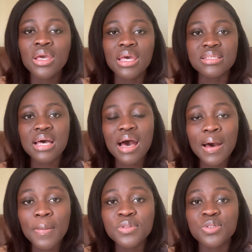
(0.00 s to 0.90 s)
is
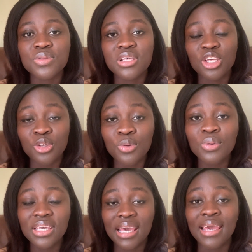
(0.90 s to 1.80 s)
up to the
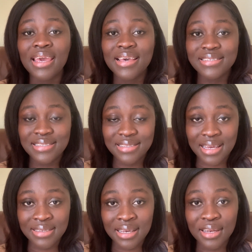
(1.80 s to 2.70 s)
UK
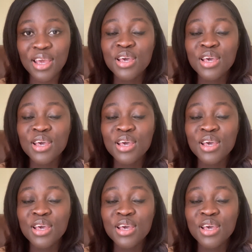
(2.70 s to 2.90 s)
standard.